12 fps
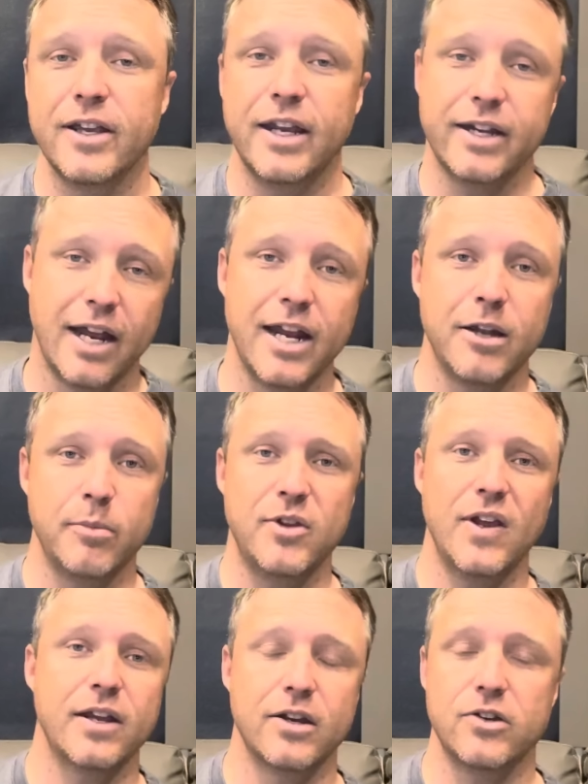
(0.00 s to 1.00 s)
and I ended up
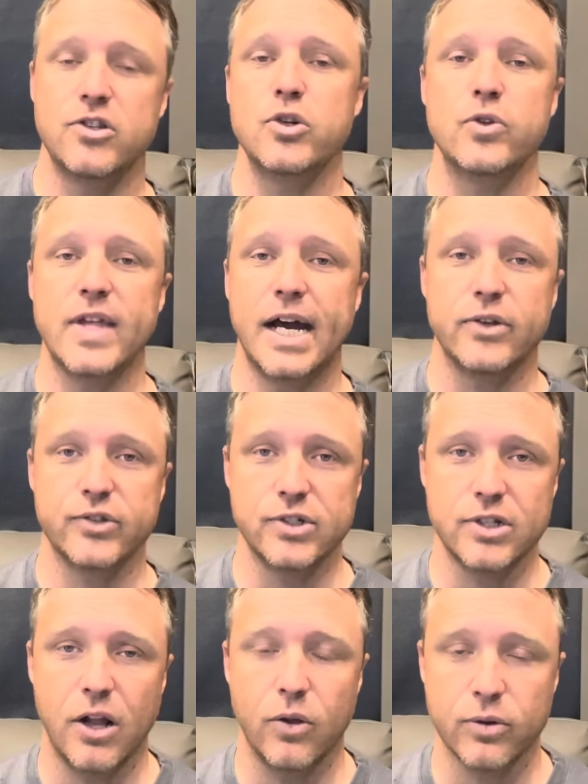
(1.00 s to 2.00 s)
taking a
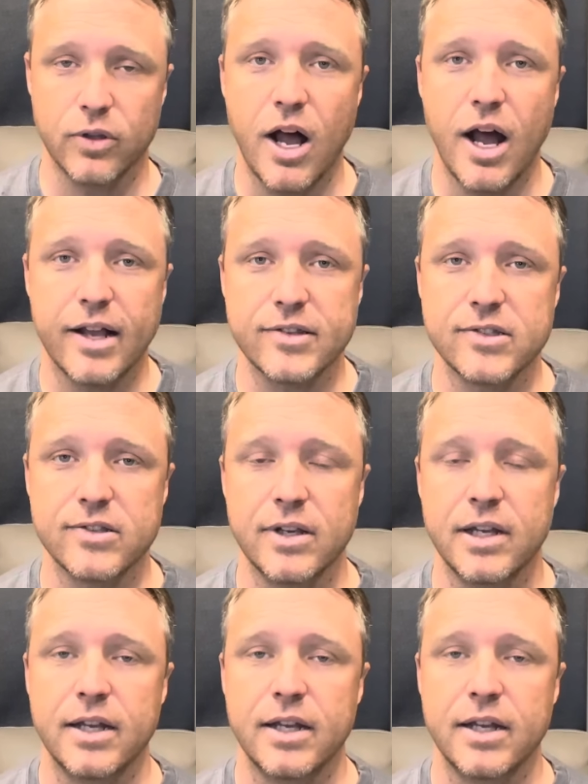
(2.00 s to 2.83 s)
$2,000 loss.